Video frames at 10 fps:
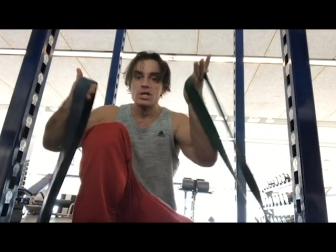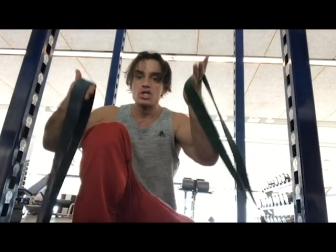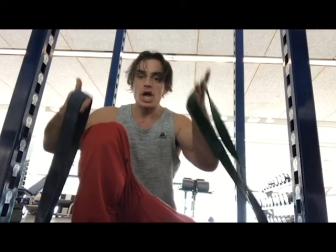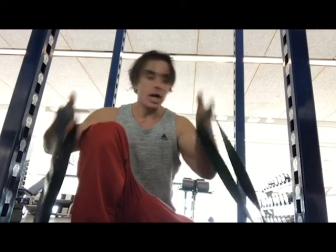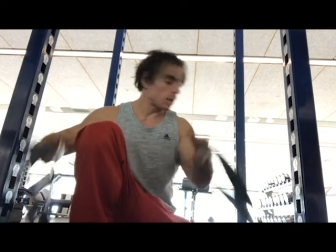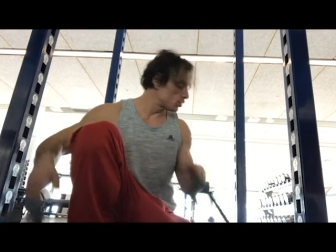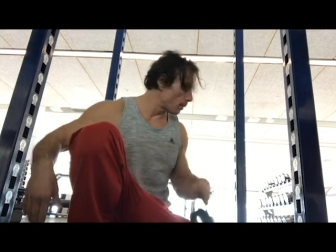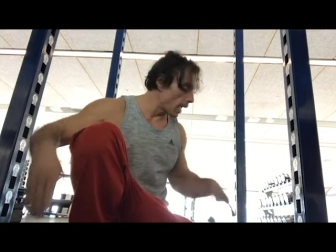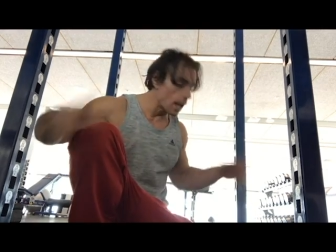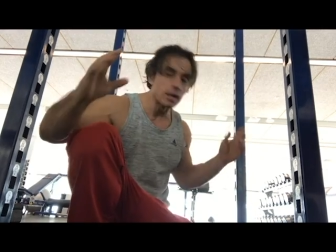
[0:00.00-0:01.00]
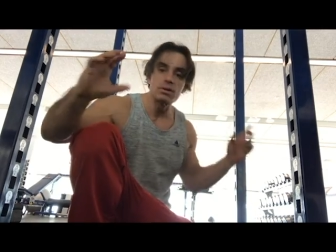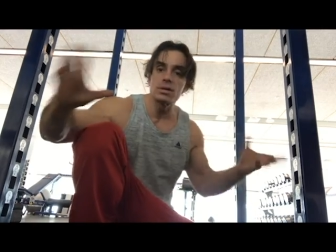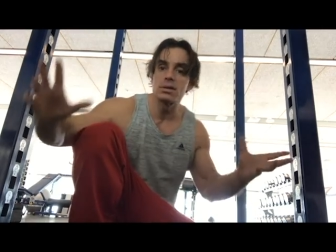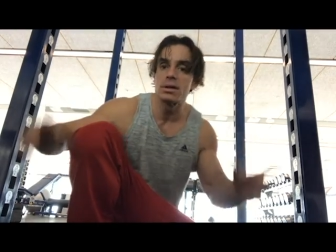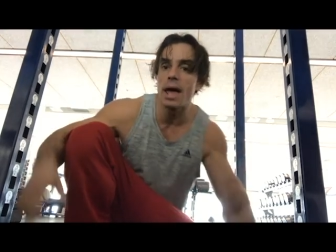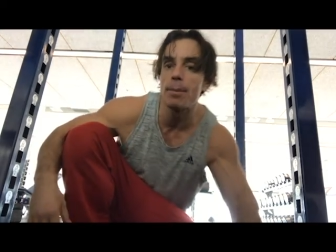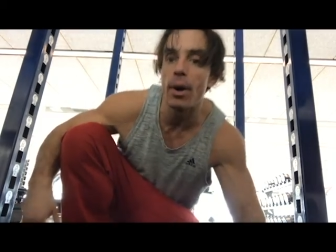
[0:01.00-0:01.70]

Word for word: Chains, bands, this and that,